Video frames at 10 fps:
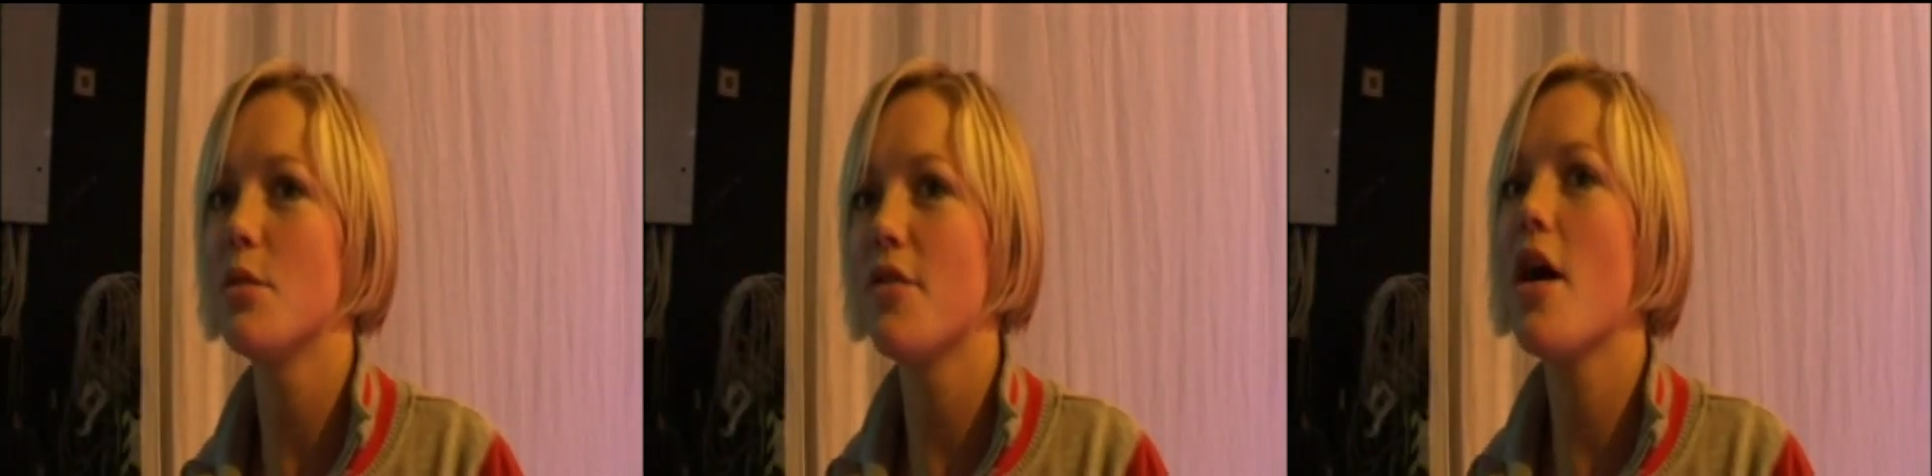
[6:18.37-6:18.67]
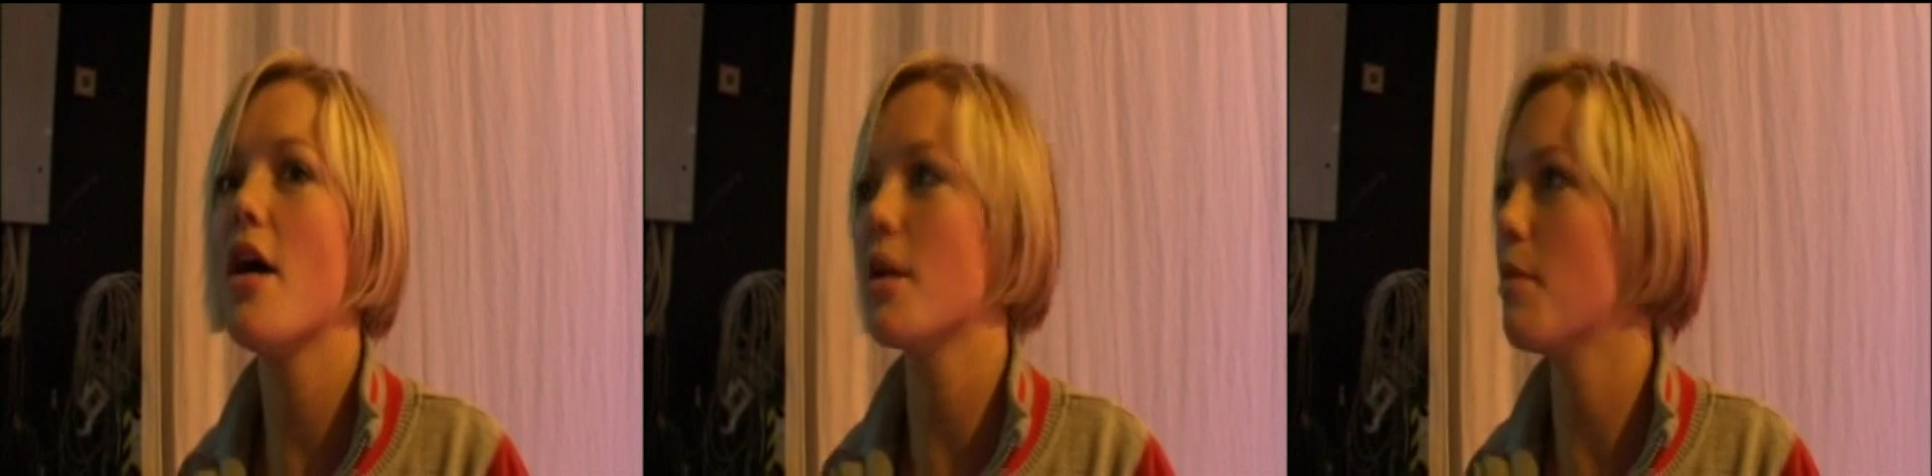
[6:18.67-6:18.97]
We've
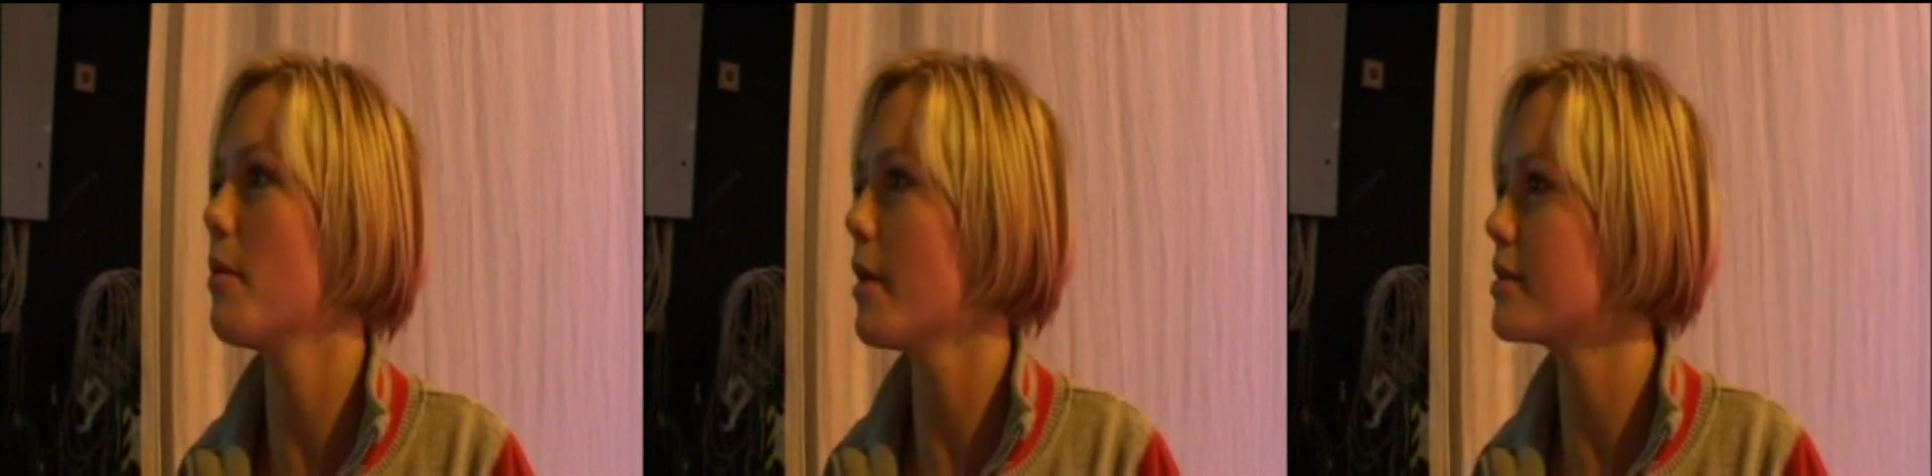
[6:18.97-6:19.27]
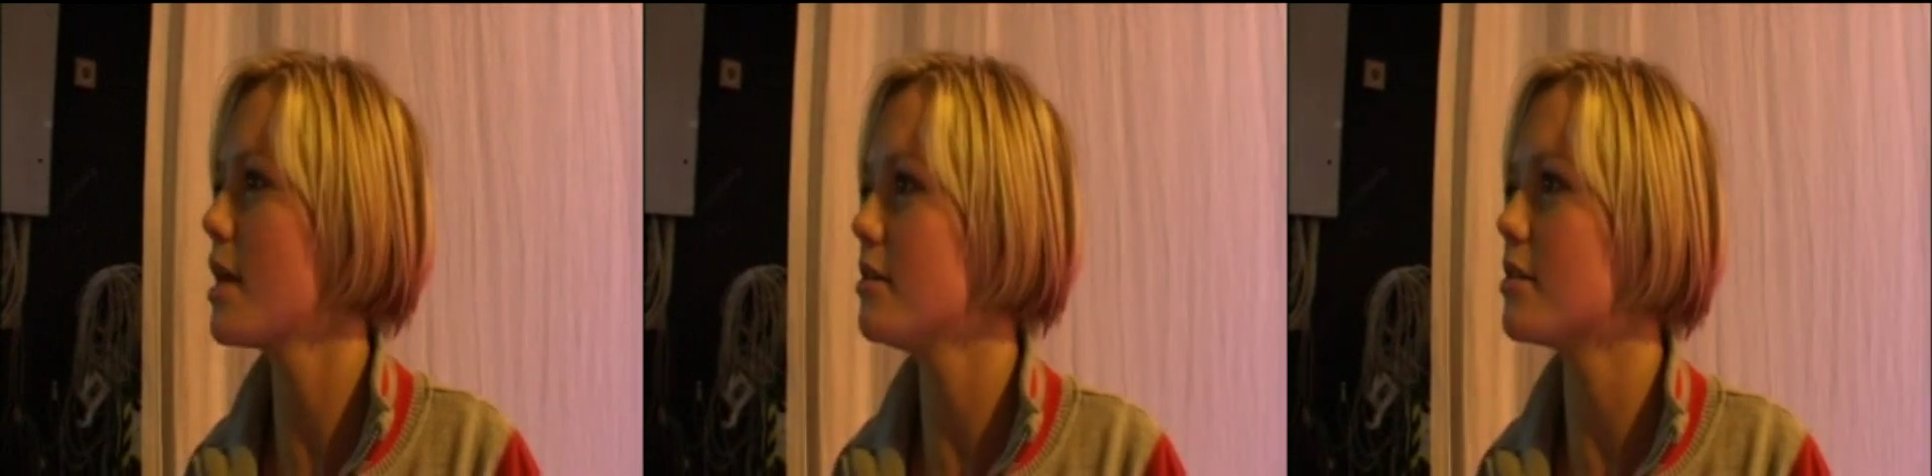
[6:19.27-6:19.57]
heard it probably
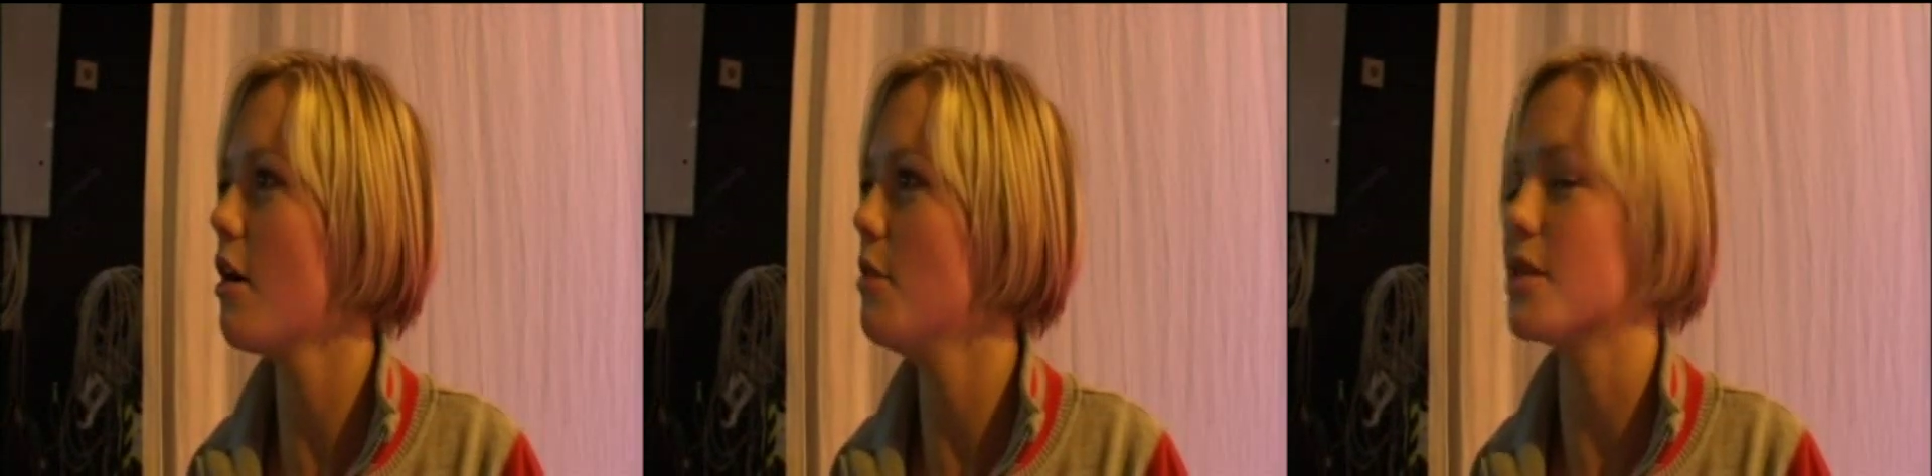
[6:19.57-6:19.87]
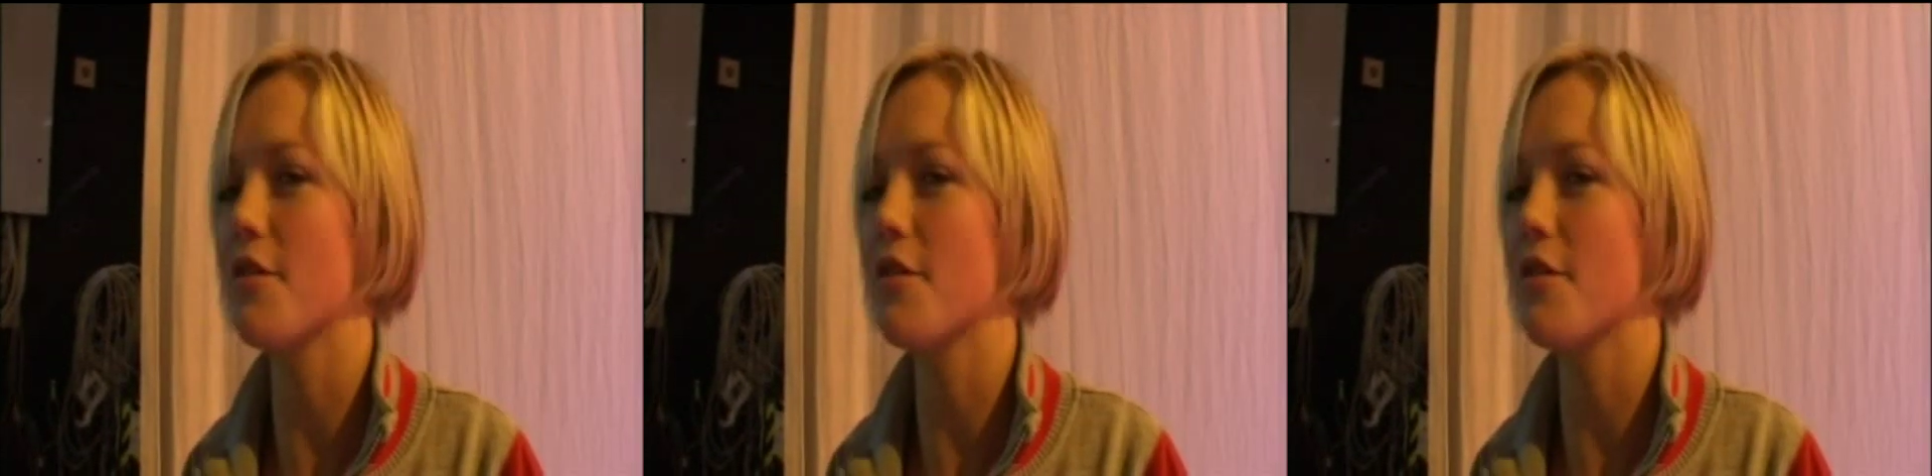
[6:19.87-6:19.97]
about ten times,